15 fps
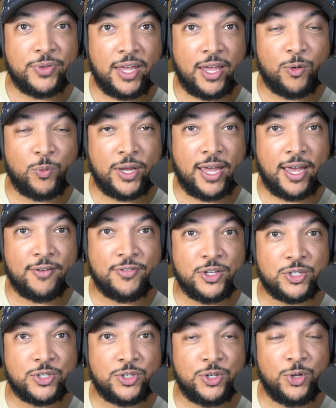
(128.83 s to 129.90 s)
And we have
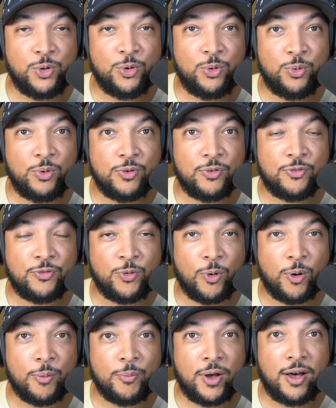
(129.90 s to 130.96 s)
this new
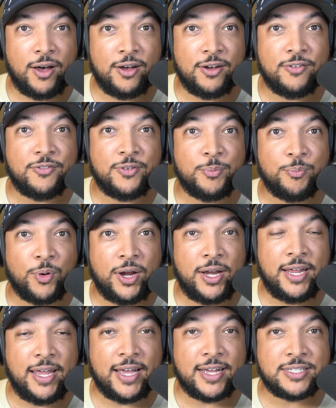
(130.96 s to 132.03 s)
form of
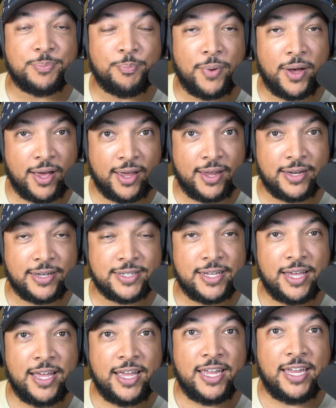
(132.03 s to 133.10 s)
Brainiac's mind
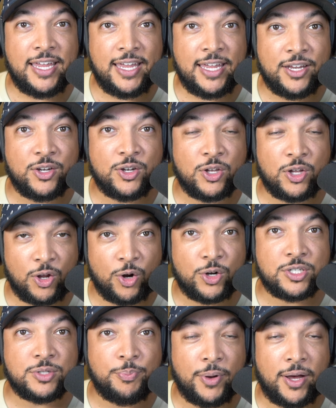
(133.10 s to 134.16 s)
in
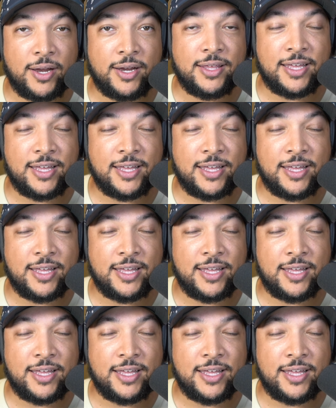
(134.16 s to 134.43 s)
Clark's body.